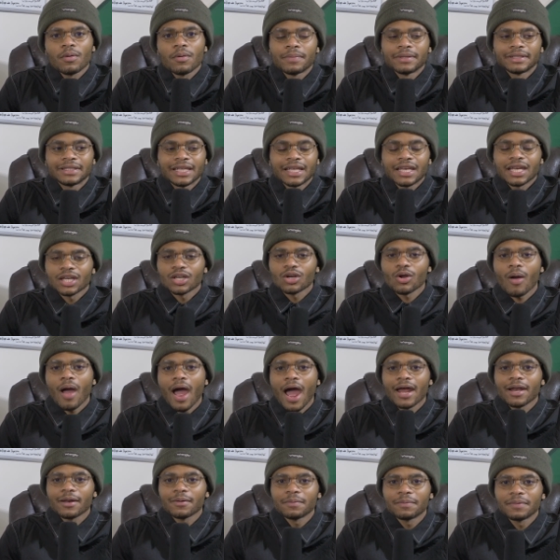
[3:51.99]
but didn't know
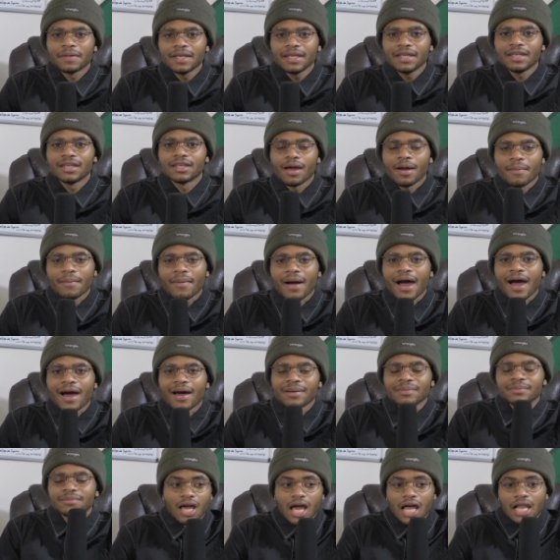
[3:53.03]
how to be a
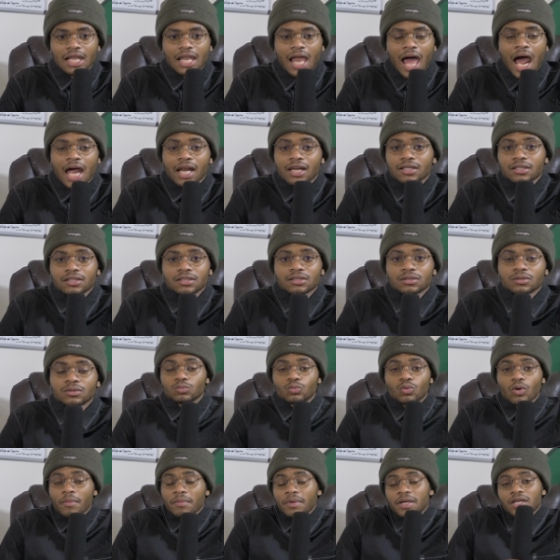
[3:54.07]
mom. A lot of
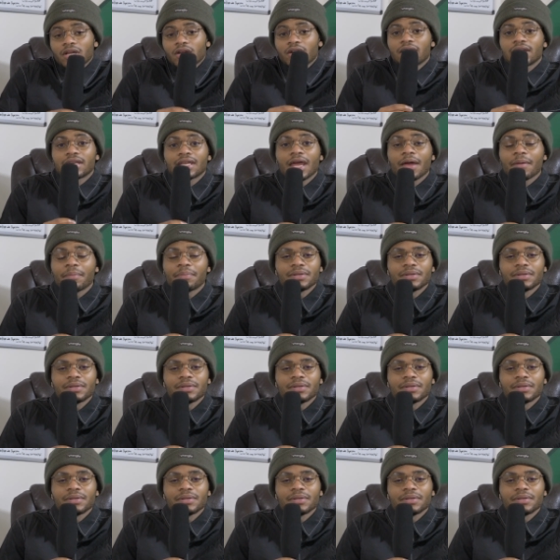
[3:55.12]
women are in that